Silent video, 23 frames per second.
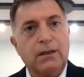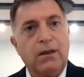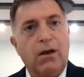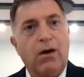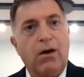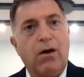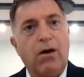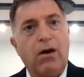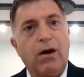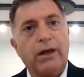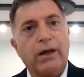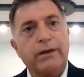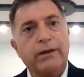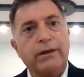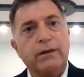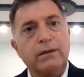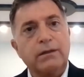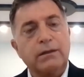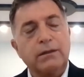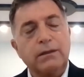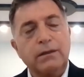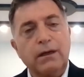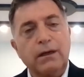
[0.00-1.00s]
on
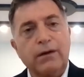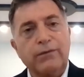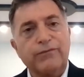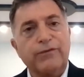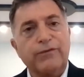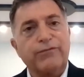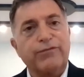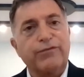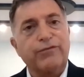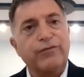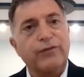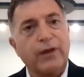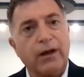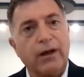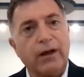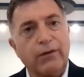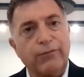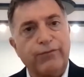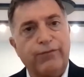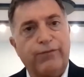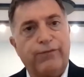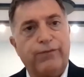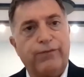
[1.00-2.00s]
love of
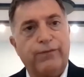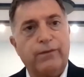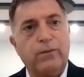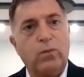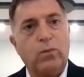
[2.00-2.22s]
self,